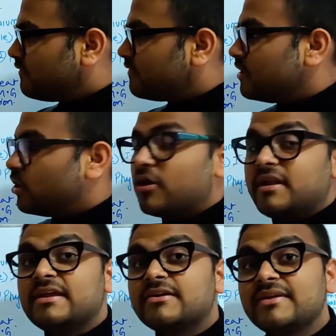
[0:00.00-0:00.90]
of,
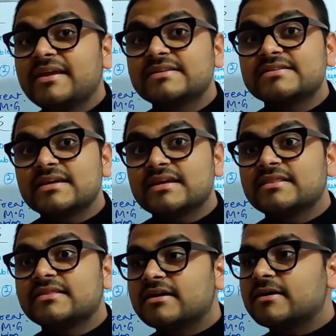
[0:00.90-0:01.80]
or increase
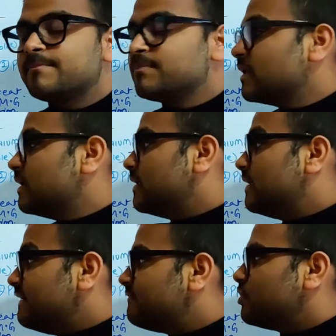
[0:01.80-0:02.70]
in the
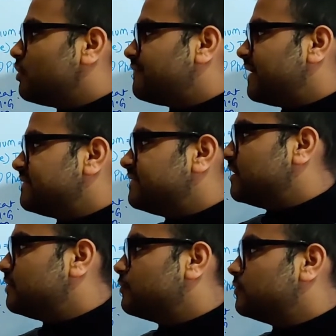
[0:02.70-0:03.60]
level of
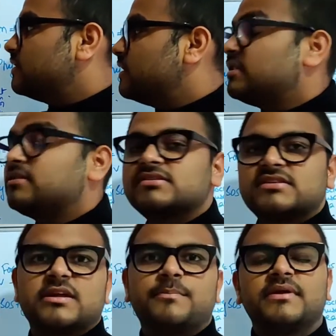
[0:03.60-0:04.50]
acetylcholine in the
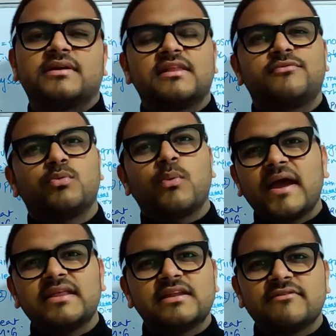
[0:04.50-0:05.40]
synaptic cleft.
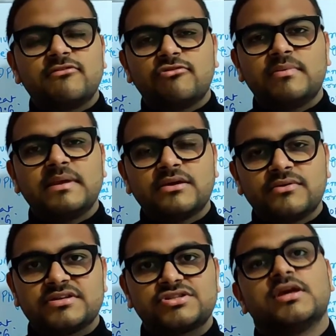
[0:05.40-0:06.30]
Why the level will be
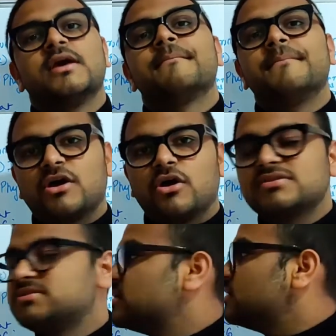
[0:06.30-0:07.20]
increased?
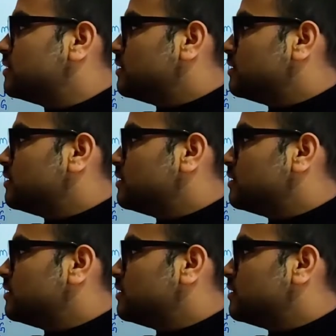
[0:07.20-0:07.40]
Because